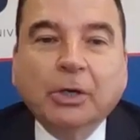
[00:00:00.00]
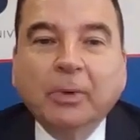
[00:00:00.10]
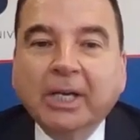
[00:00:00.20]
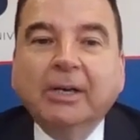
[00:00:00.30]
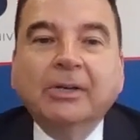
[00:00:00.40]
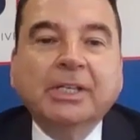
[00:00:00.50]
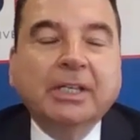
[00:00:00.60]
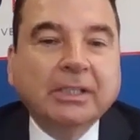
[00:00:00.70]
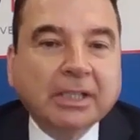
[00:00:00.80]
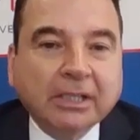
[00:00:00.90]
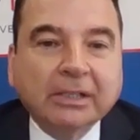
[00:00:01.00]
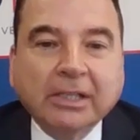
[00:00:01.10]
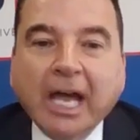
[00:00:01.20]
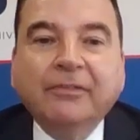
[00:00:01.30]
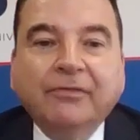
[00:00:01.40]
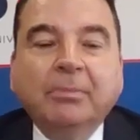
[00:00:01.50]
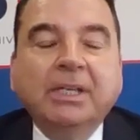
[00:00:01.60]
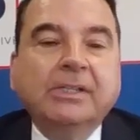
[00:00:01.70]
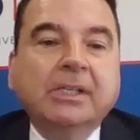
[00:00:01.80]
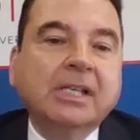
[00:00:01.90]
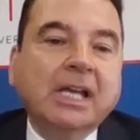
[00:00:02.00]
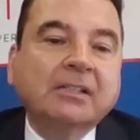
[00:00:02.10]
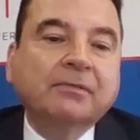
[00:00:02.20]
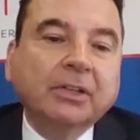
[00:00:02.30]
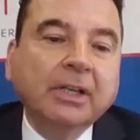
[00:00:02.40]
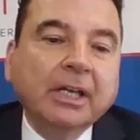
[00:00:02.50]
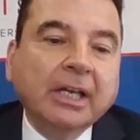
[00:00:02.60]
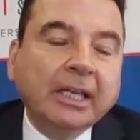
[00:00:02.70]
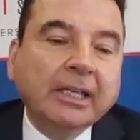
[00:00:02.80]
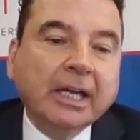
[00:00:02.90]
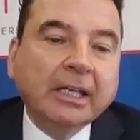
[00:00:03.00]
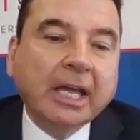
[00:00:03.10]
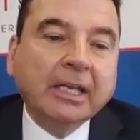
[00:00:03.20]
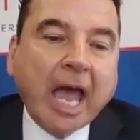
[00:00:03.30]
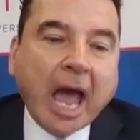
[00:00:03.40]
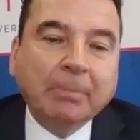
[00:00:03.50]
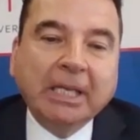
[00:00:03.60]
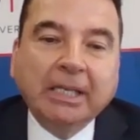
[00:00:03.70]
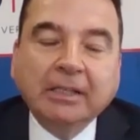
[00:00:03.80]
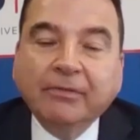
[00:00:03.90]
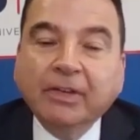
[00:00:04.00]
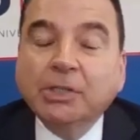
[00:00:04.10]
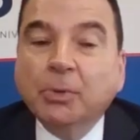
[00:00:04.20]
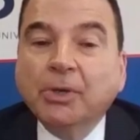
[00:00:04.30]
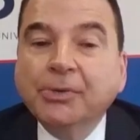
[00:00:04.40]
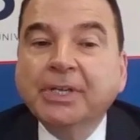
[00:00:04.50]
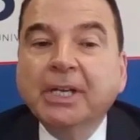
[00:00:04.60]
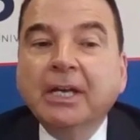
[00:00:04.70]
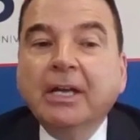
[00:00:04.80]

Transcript: careers and into life and be successful and happy individuals,